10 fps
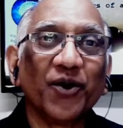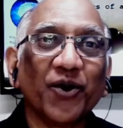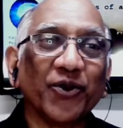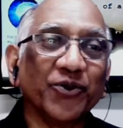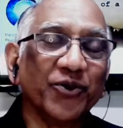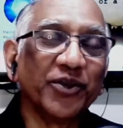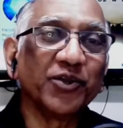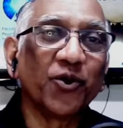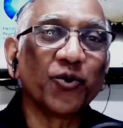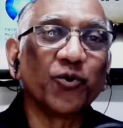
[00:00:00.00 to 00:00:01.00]
Or you didn't
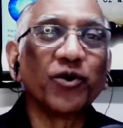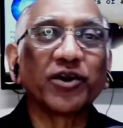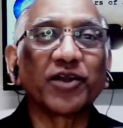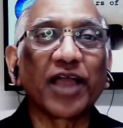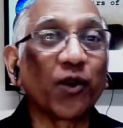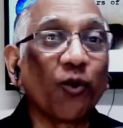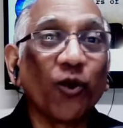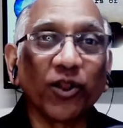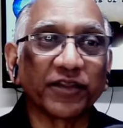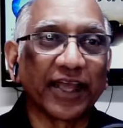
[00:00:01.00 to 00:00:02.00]
go to work at
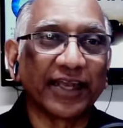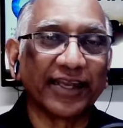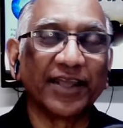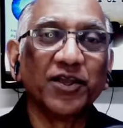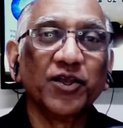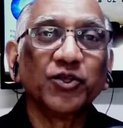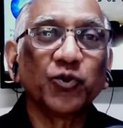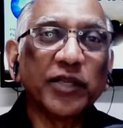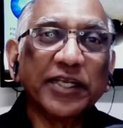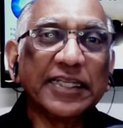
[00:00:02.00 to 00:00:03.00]
all that day. So
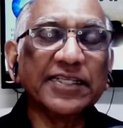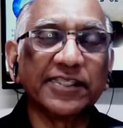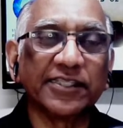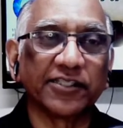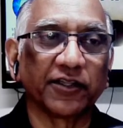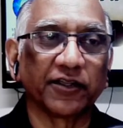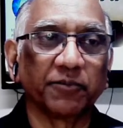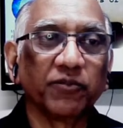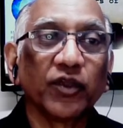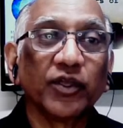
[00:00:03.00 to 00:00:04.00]
we tease each other.
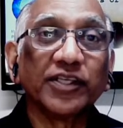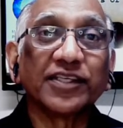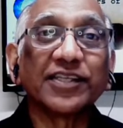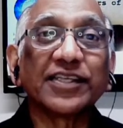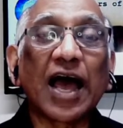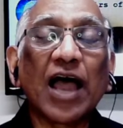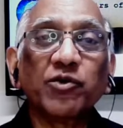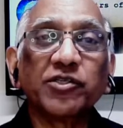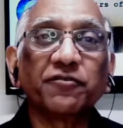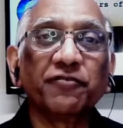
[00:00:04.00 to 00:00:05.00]
He says, I
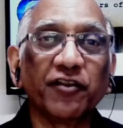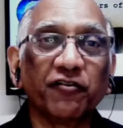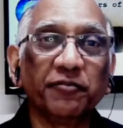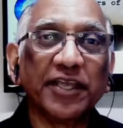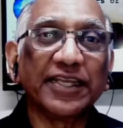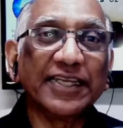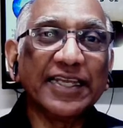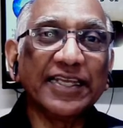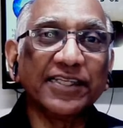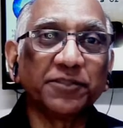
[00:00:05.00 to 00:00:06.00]
was afraid of being
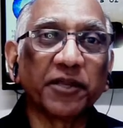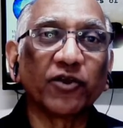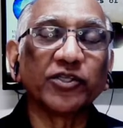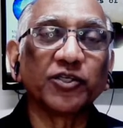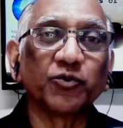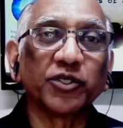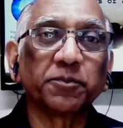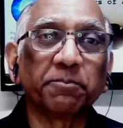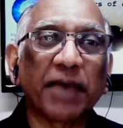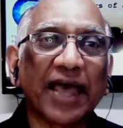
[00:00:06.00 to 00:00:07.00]
teased because it was
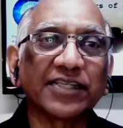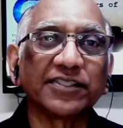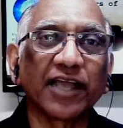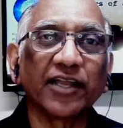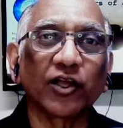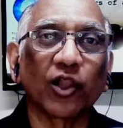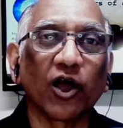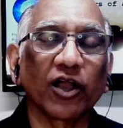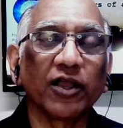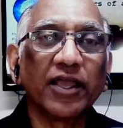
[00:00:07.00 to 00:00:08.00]
past 9
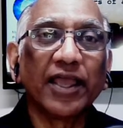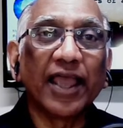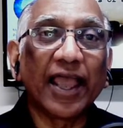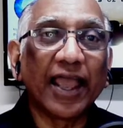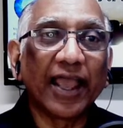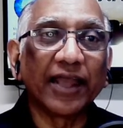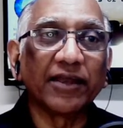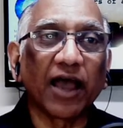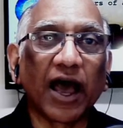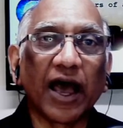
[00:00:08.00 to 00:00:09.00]
o'clock and
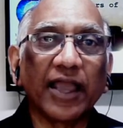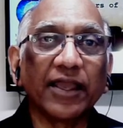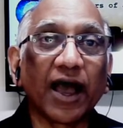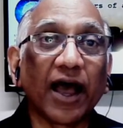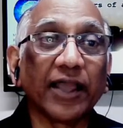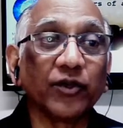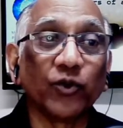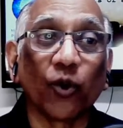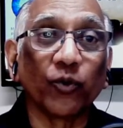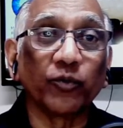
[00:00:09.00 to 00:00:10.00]
I
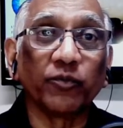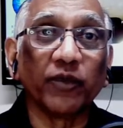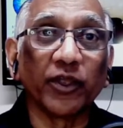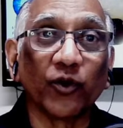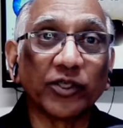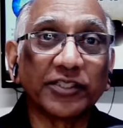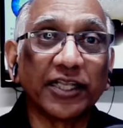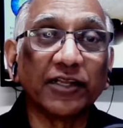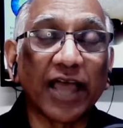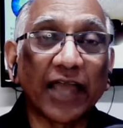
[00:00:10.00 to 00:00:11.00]
don't,
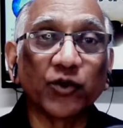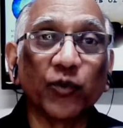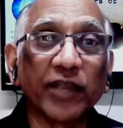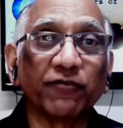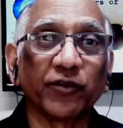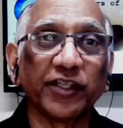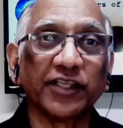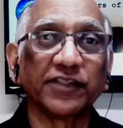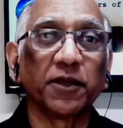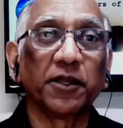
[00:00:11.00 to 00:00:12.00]
still had to wait for
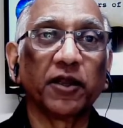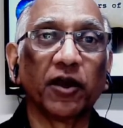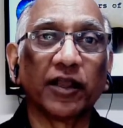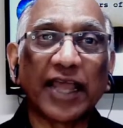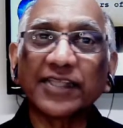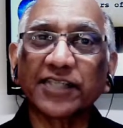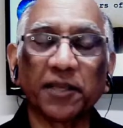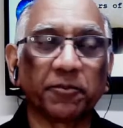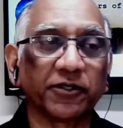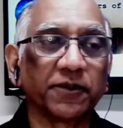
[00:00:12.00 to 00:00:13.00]
these
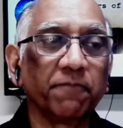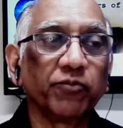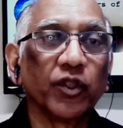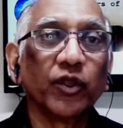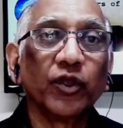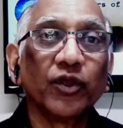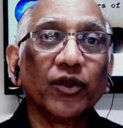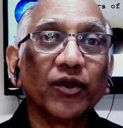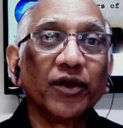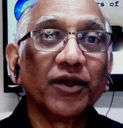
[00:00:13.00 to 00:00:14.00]
landscapers. So there's a
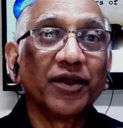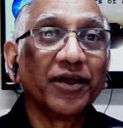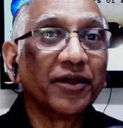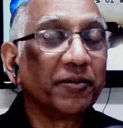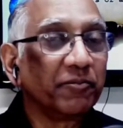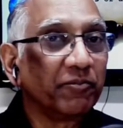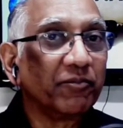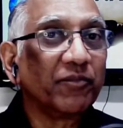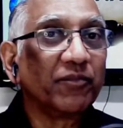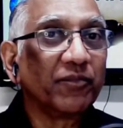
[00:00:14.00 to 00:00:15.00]
precedent of these people kind
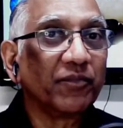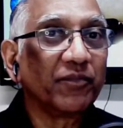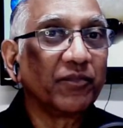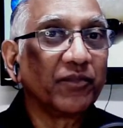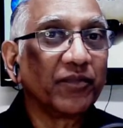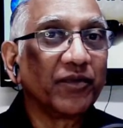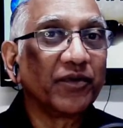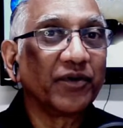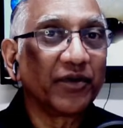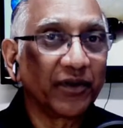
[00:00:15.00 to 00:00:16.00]
of keeping track of
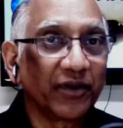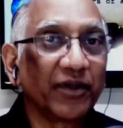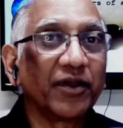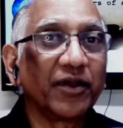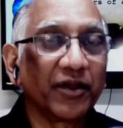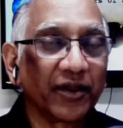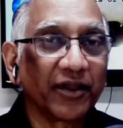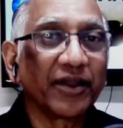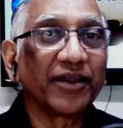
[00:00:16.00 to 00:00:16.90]
people coming and going.